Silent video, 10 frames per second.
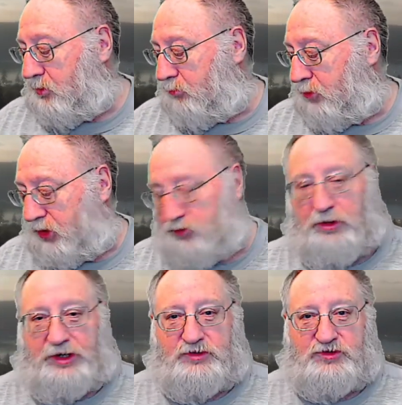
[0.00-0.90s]
but I do
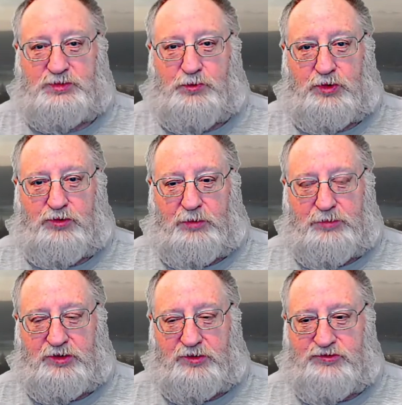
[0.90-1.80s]
like to support them
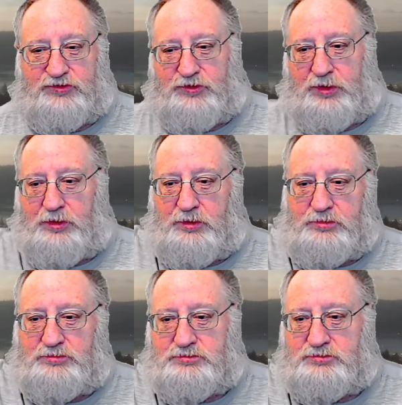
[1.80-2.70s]
because
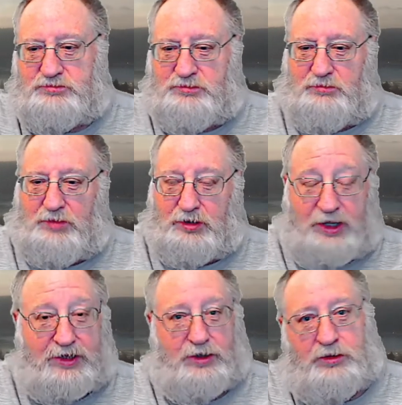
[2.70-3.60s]
I
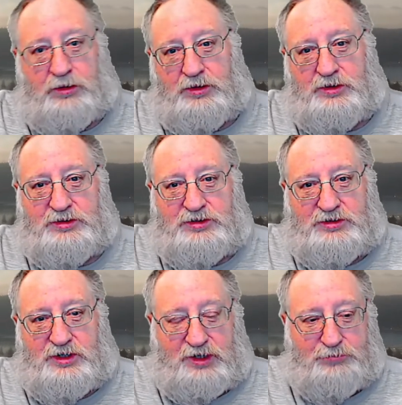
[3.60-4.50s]
like it.
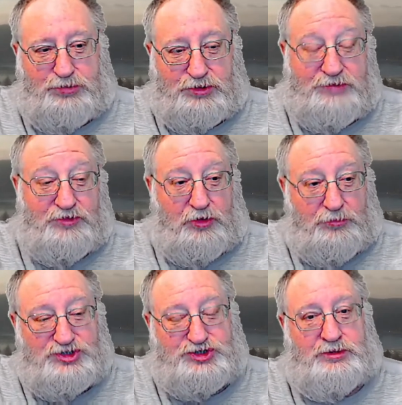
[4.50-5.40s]
I believe in their
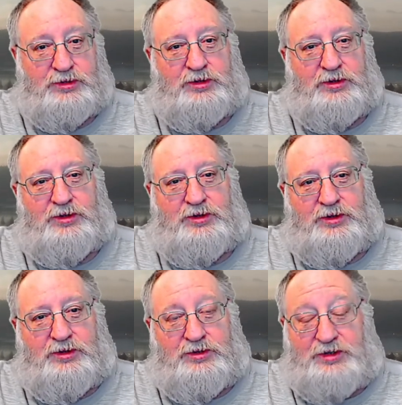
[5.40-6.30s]
mission.
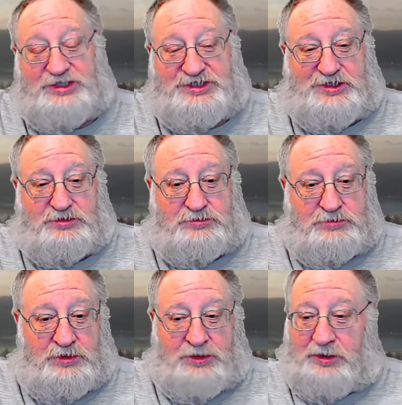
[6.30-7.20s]
That's it.
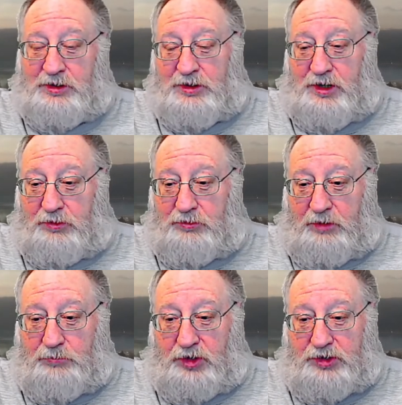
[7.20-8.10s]
I don't
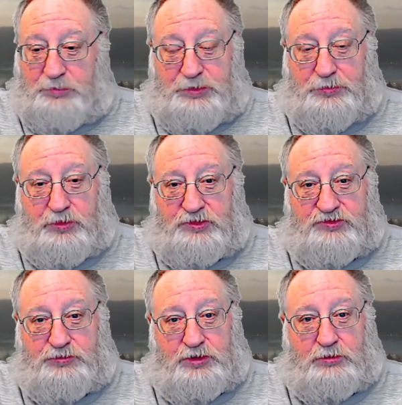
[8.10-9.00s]
hand money to people on the
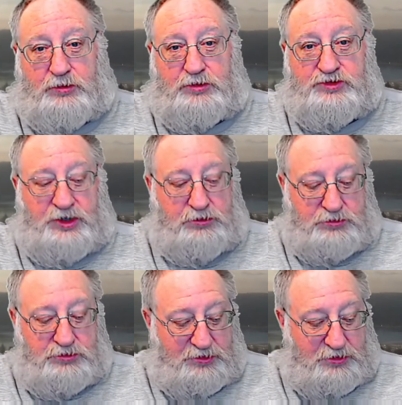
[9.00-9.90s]
street corners. I
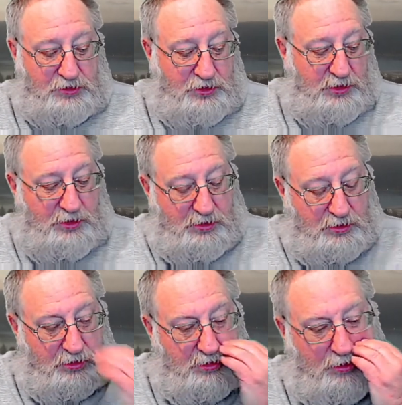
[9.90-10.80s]
don't. Uh,
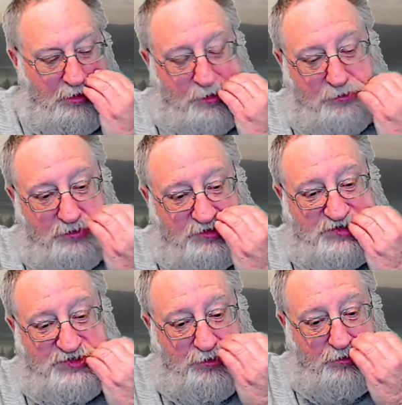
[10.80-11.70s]
I don't
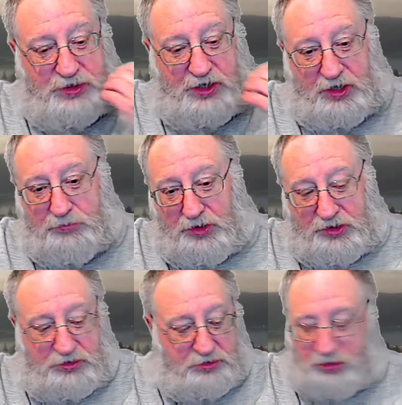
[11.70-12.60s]
necessarily hand
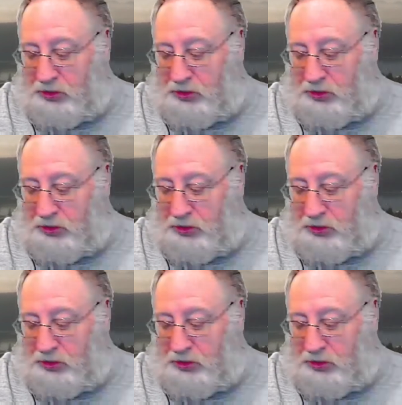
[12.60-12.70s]
money to